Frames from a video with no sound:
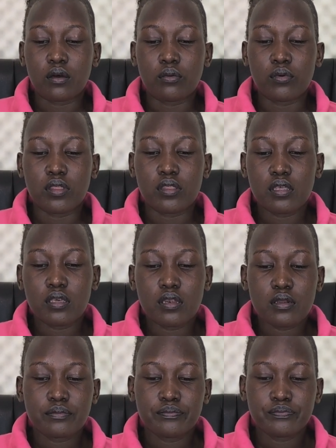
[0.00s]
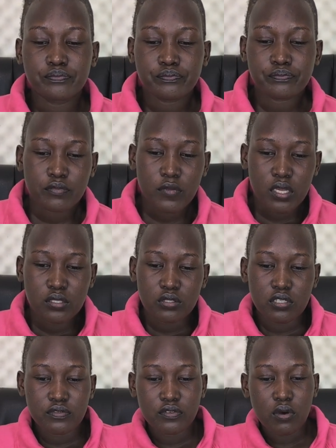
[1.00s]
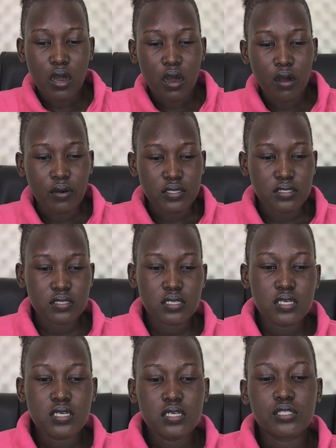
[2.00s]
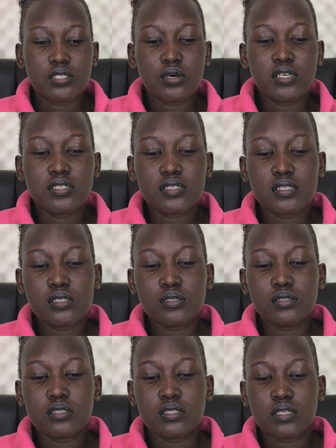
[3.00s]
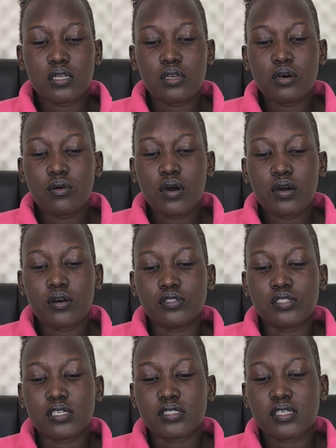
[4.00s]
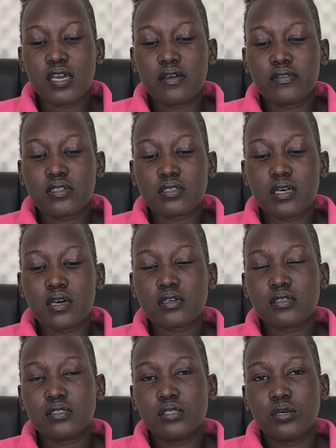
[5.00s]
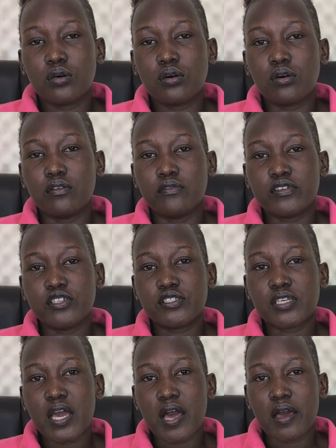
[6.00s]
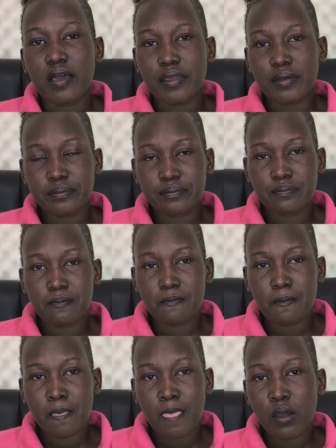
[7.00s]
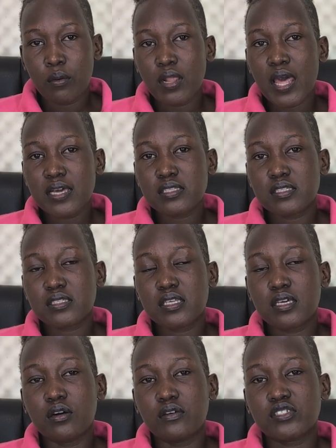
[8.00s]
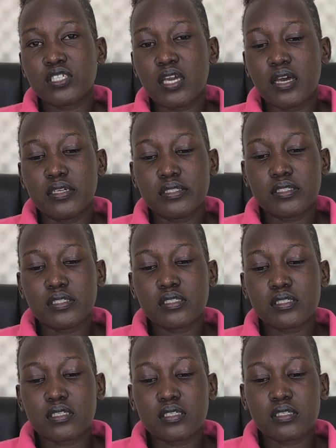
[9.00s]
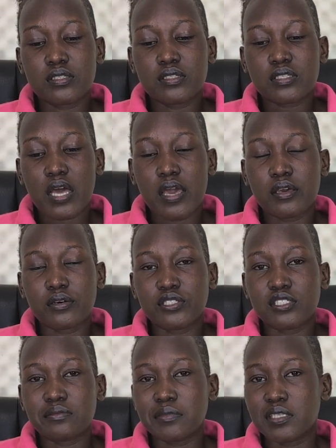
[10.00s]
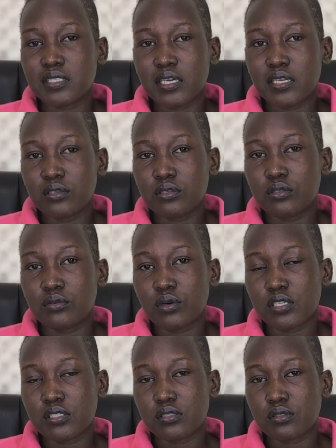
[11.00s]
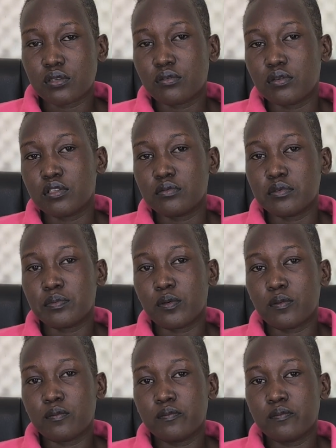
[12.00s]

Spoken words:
within 24 hours. So instilled in the lower conjunctiva of each eye. We like this thing of sharing this eye ointment. I don't know what is wrong with you people.